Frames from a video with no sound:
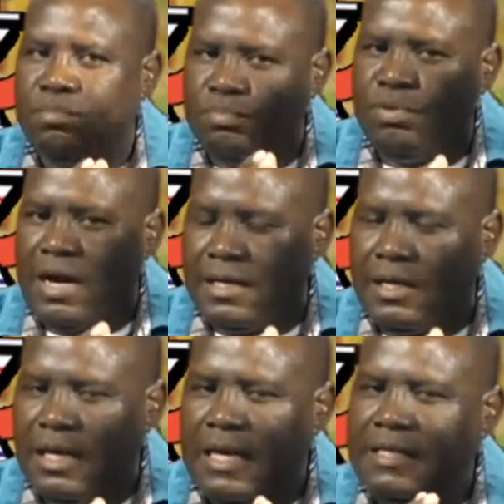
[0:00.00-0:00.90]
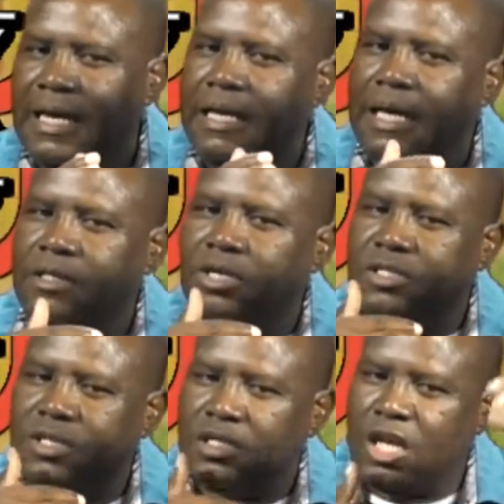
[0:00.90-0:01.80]
body, then it
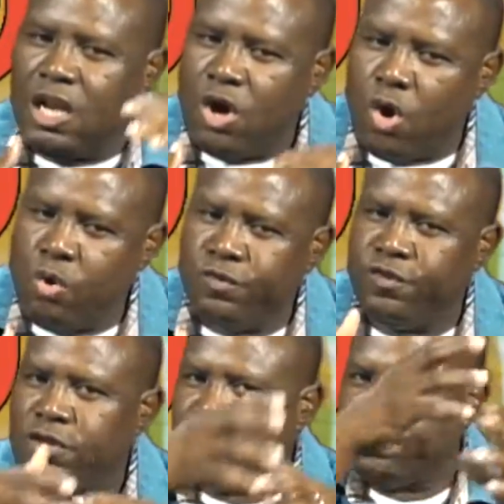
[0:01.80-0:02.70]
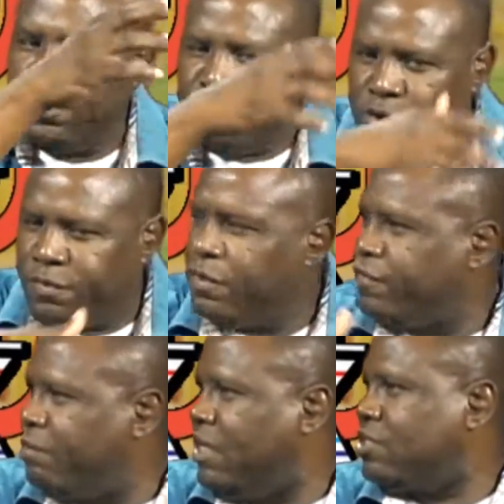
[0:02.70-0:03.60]
does not allow for the free flow of
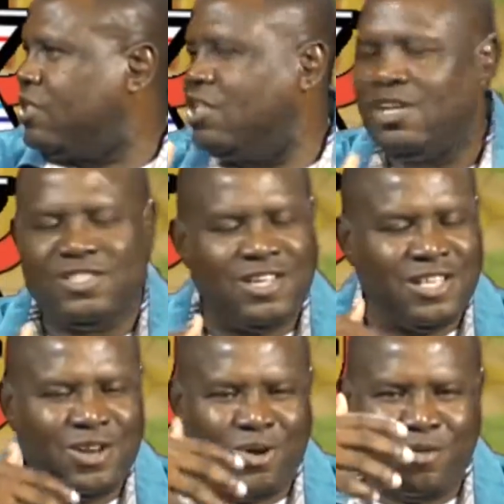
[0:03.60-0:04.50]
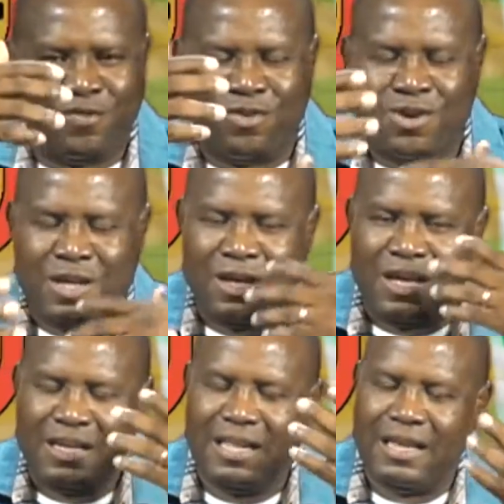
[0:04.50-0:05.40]
information. It does not allow for
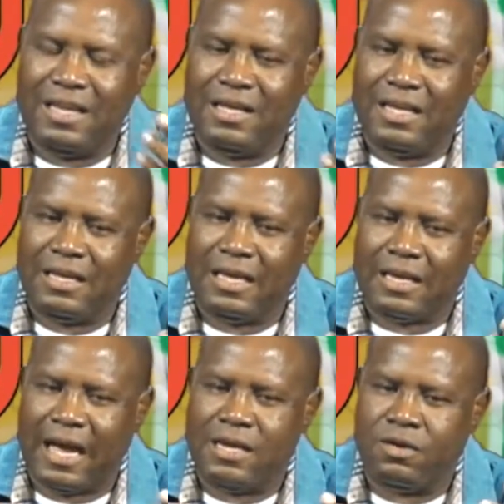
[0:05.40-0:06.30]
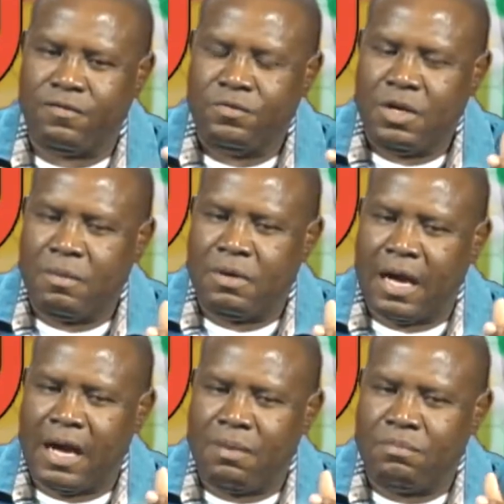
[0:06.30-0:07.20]
the kind of
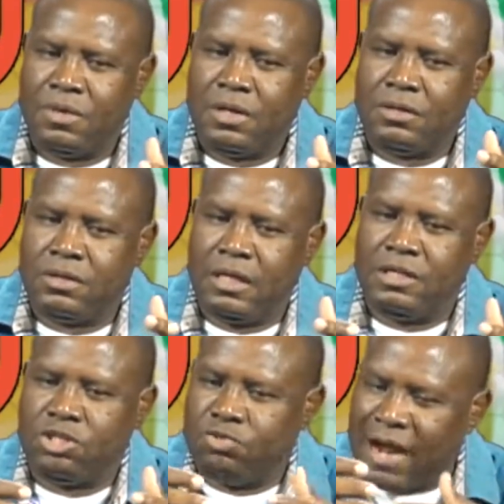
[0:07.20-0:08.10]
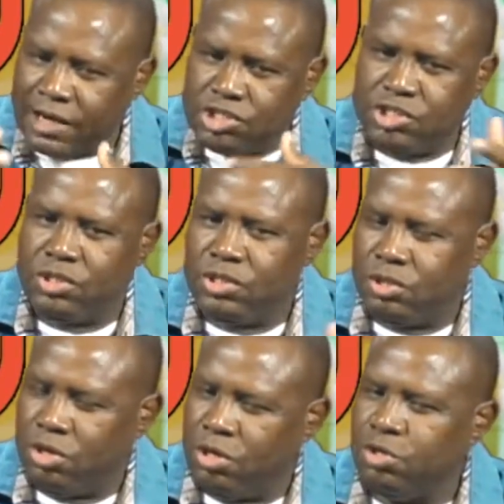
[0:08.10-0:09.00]
interaction
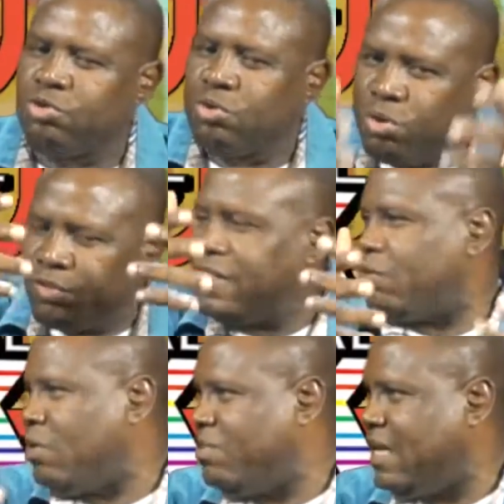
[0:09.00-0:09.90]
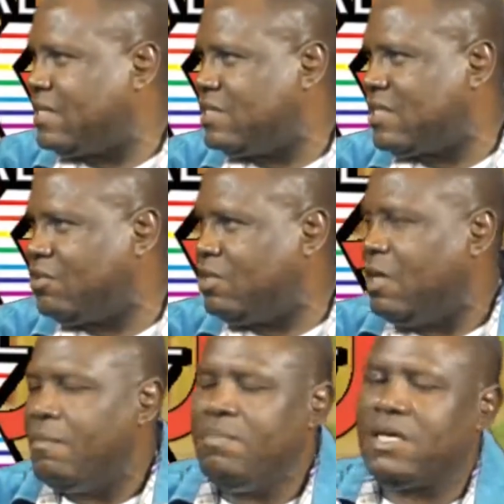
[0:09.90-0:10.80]
or the growth that will be necessary,
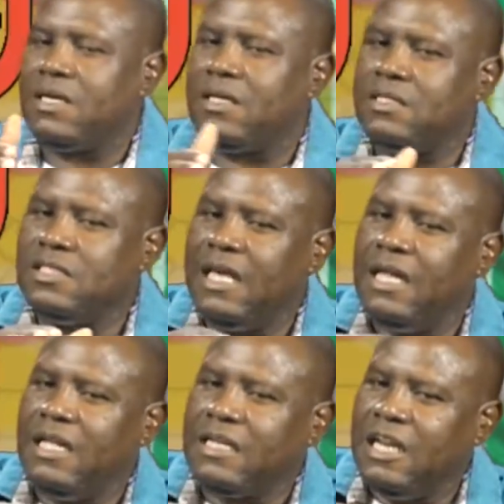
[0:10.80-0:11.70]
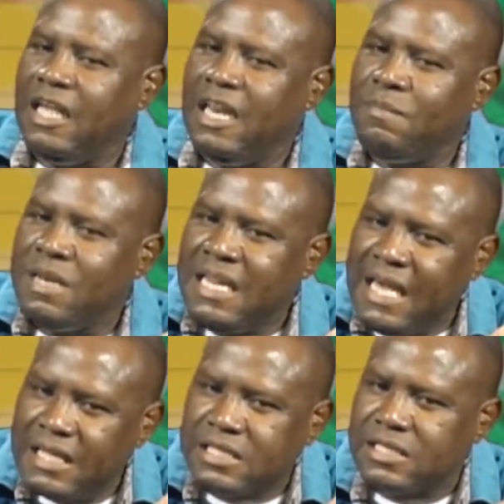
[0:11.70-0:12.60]
because then it
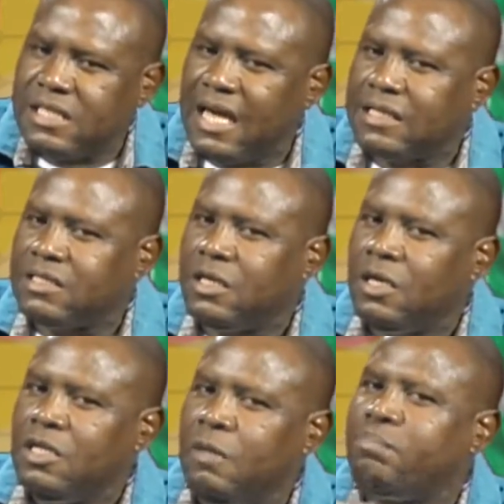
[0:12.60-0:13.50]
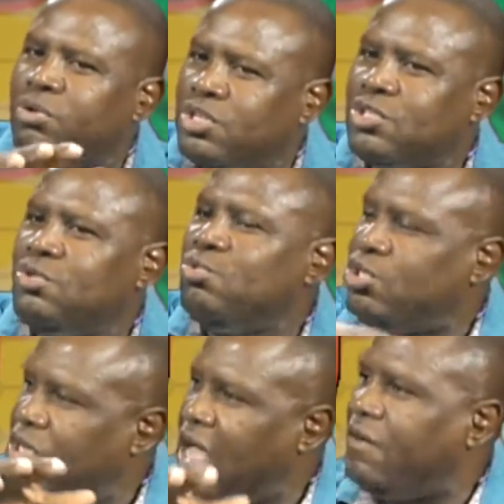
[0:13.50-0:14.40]
eliminates that the person who
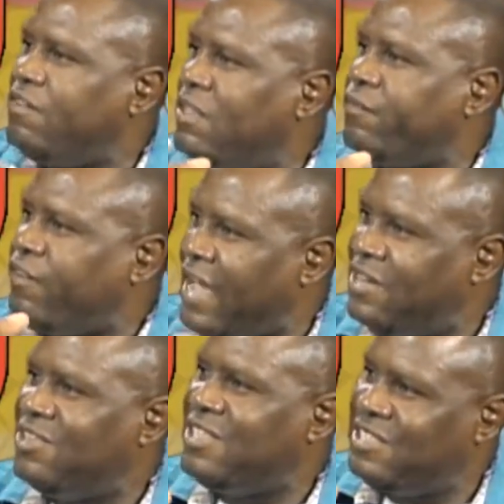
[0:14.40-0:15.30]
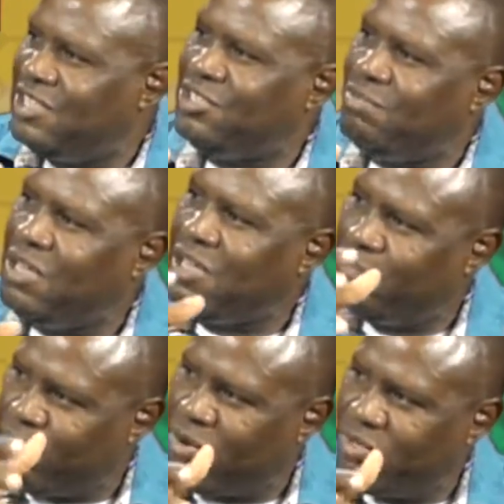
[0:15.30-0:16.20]
should have the final decision-making
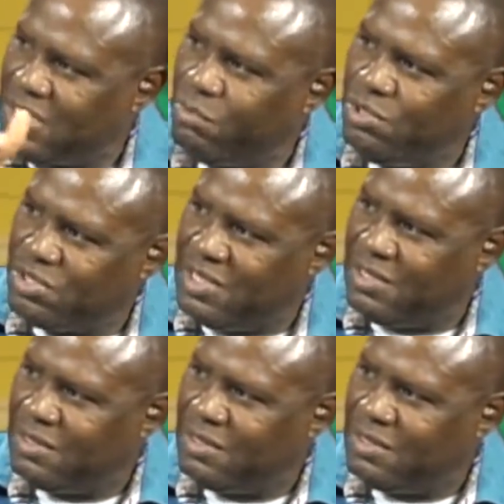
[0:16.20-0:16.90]
power. Is that what you're saying?